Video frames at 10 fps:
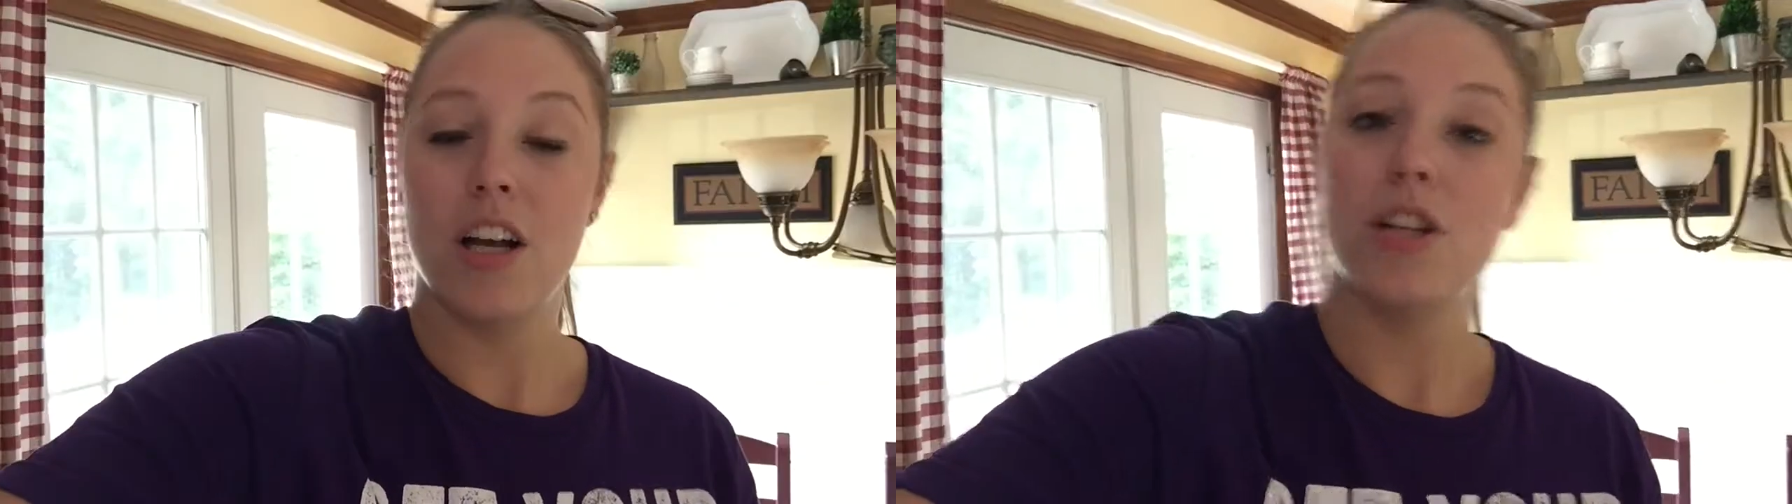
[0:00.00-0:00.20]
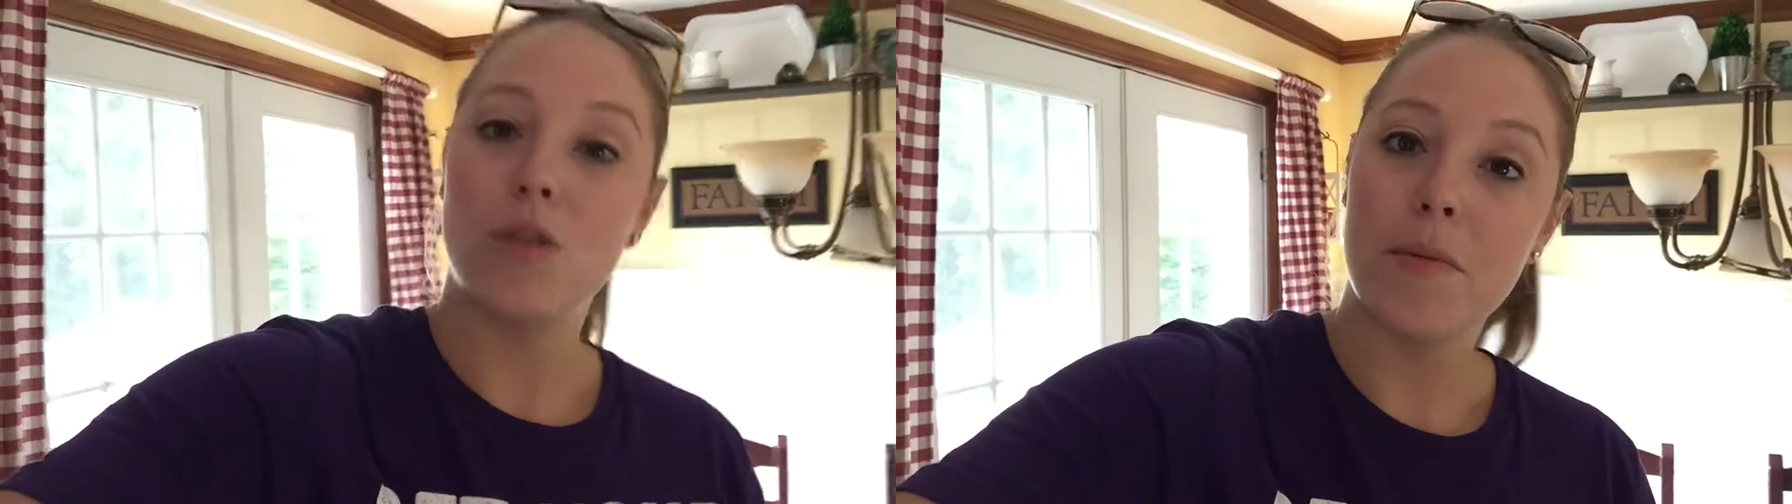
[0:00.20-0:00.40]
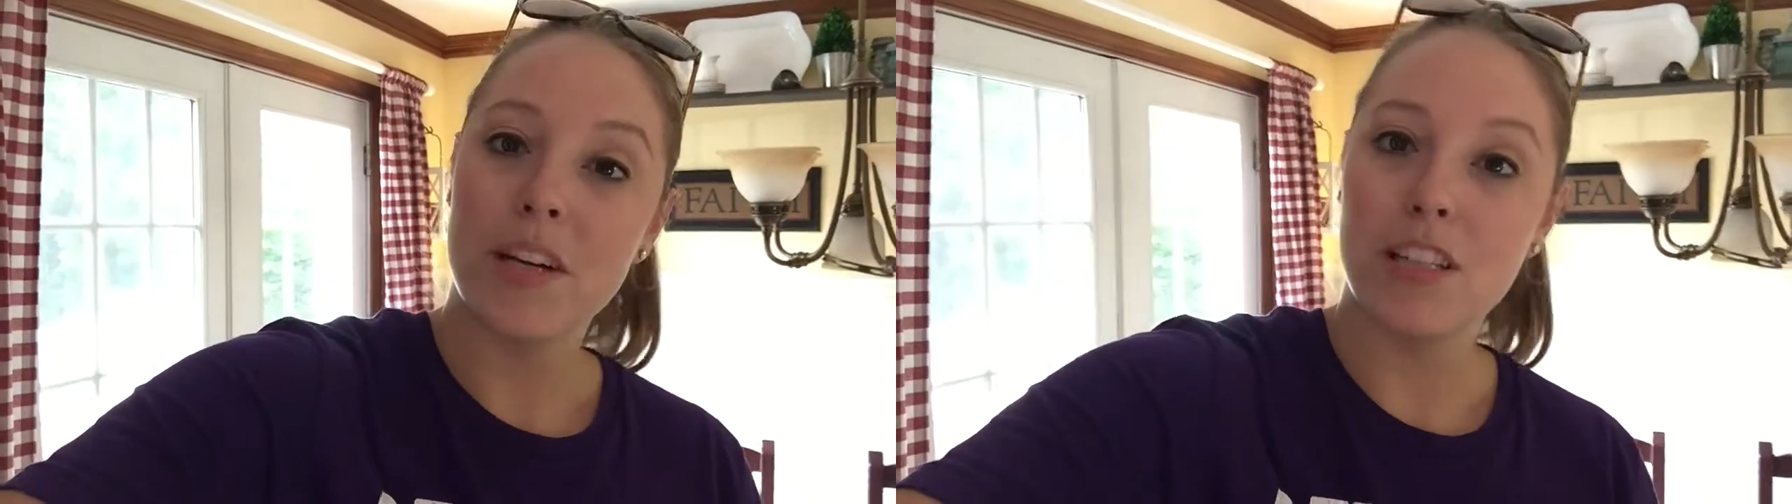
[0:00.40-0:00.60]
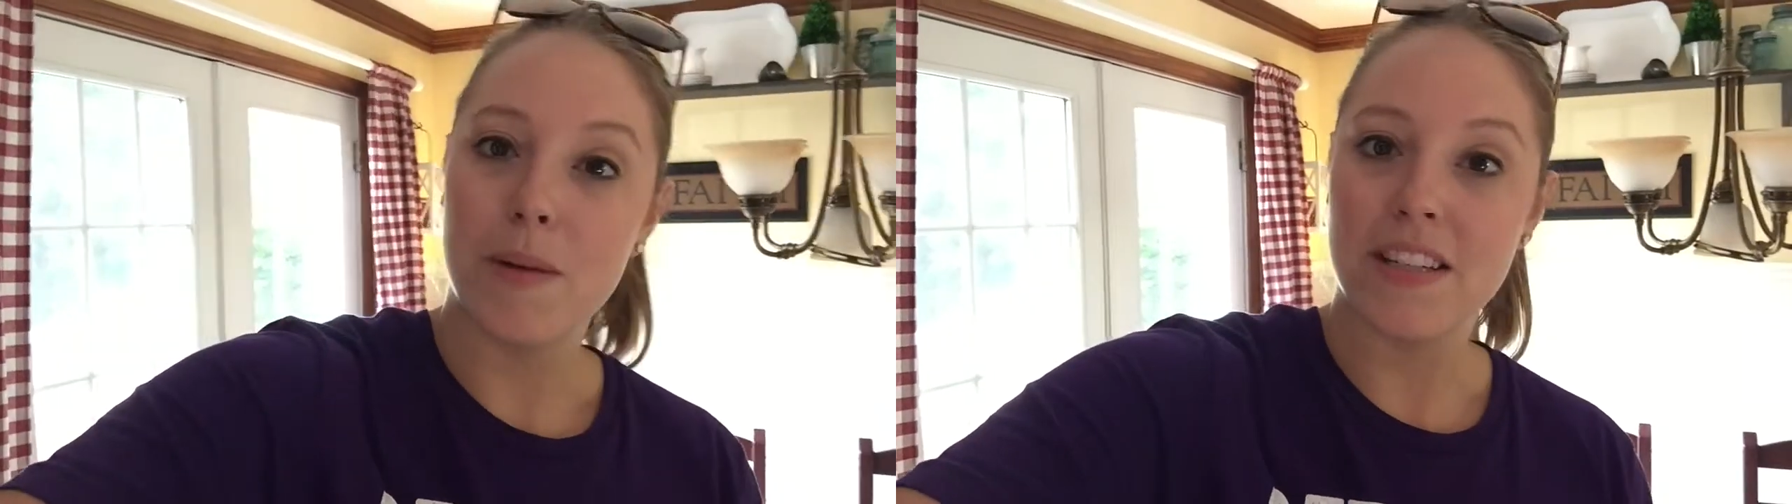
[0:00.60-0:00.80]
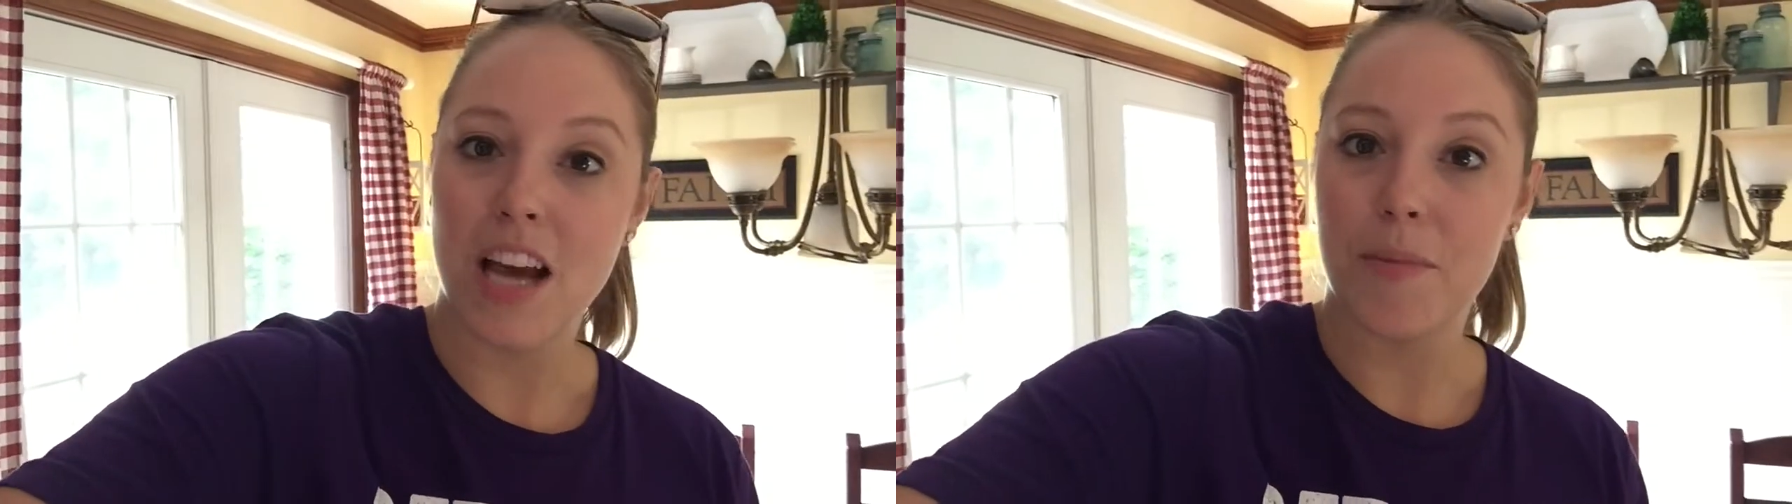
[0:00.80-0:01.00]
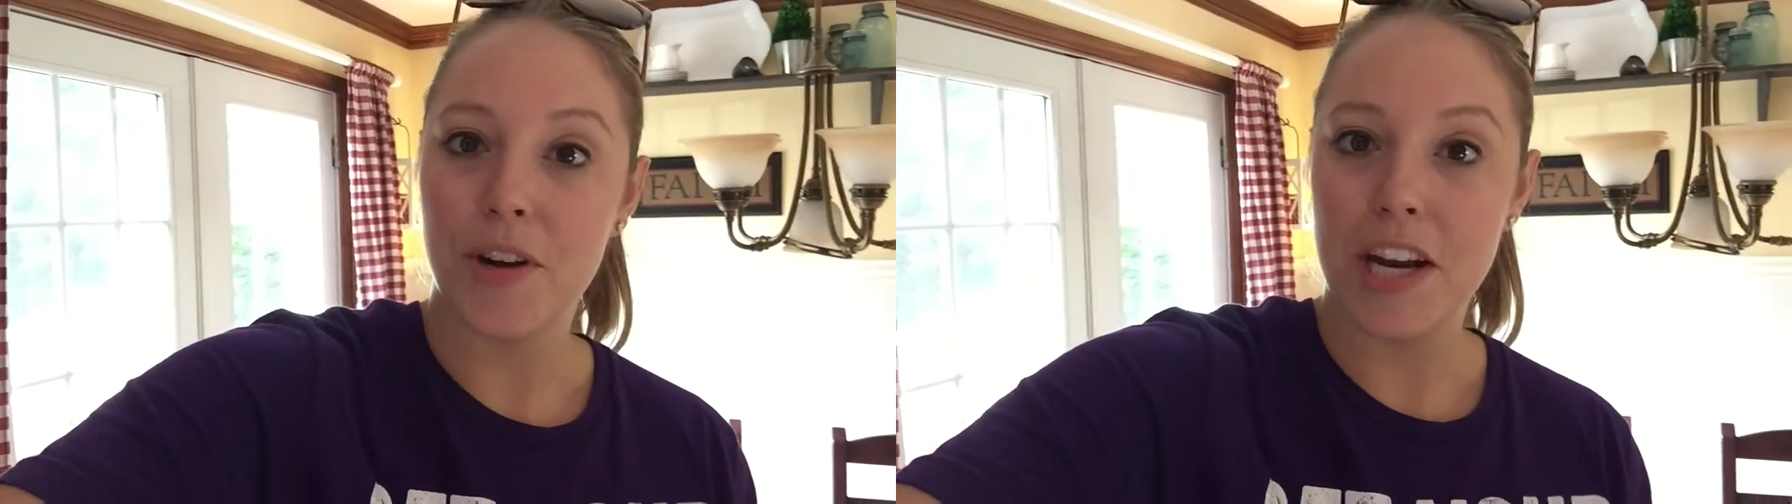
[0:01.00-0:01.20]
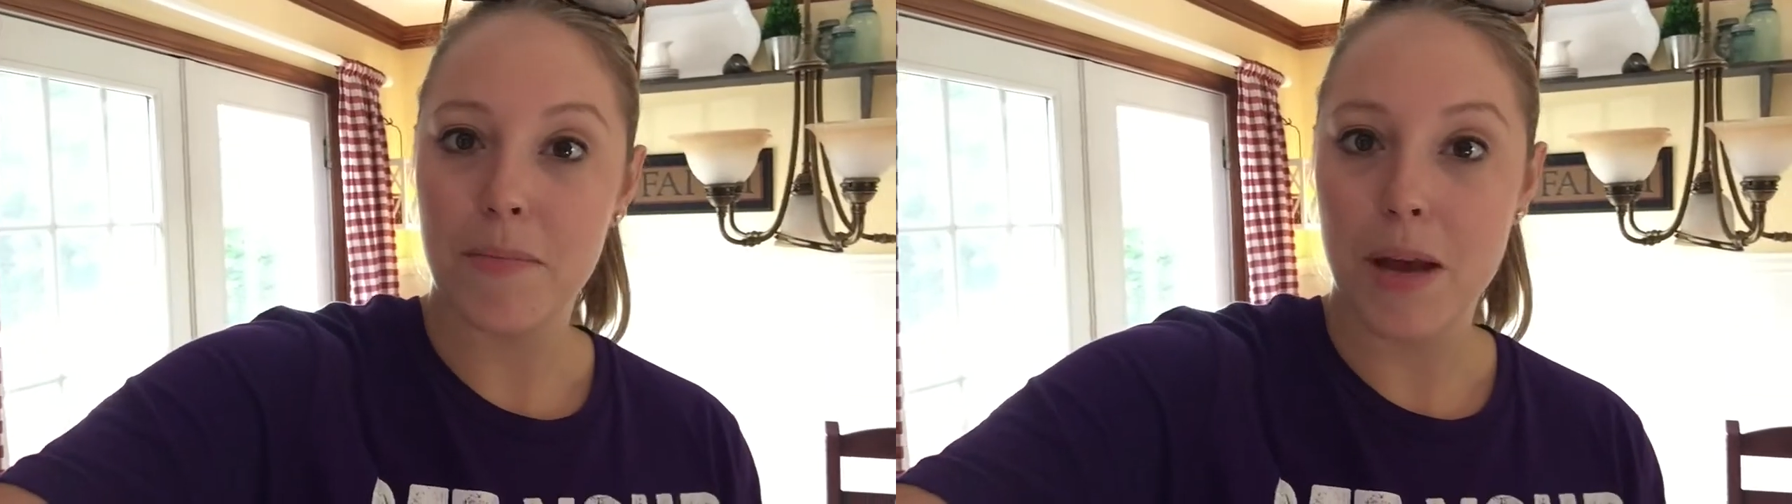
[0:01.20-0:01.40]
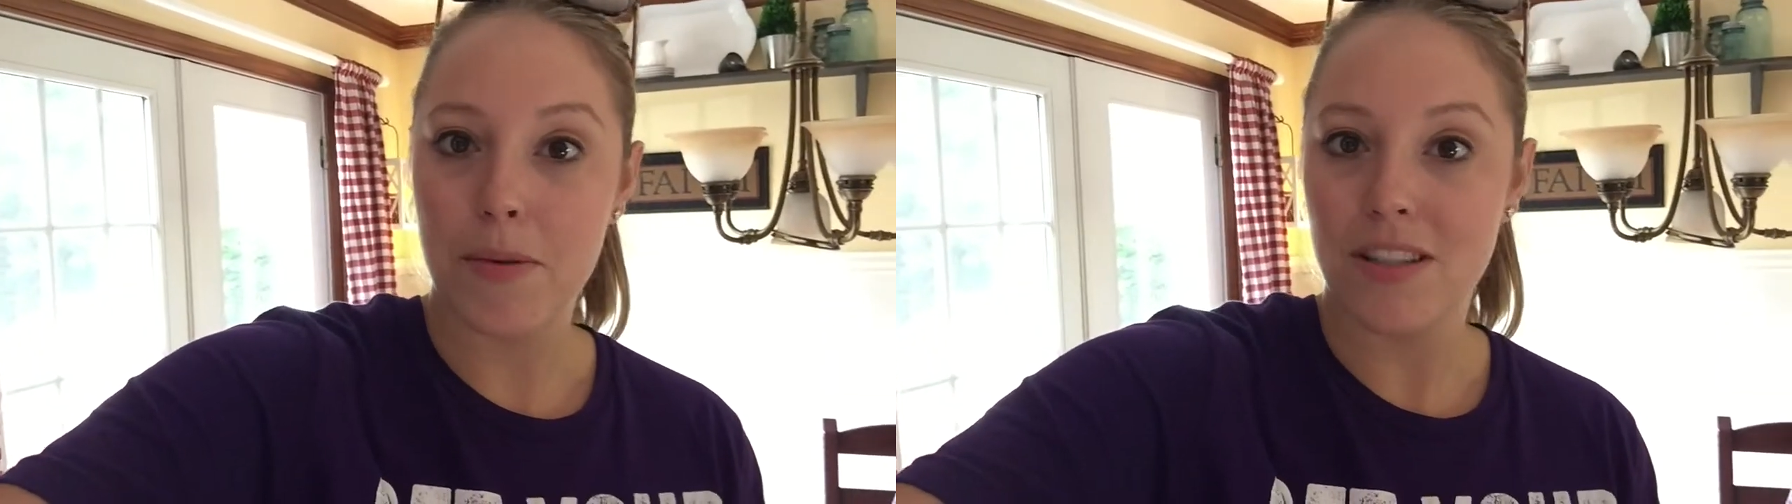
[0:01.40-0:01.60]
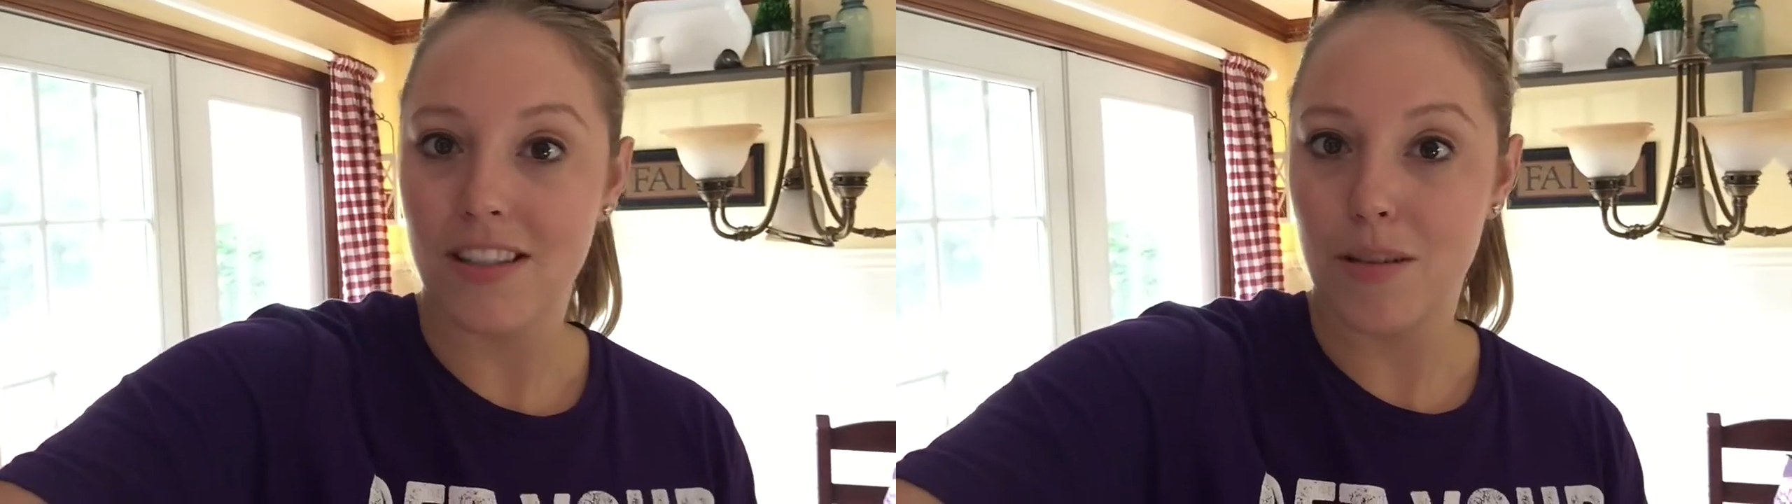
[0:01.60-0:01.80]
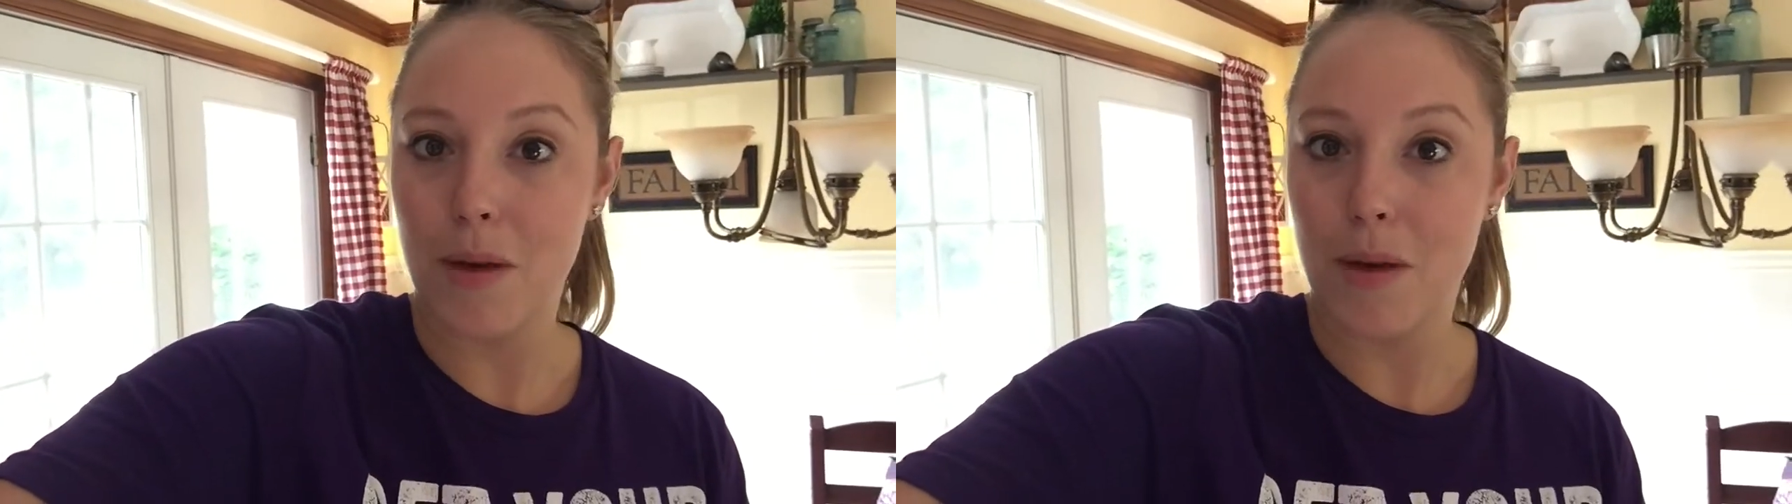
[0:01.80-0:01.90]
So I'm gonna spend time grading papers until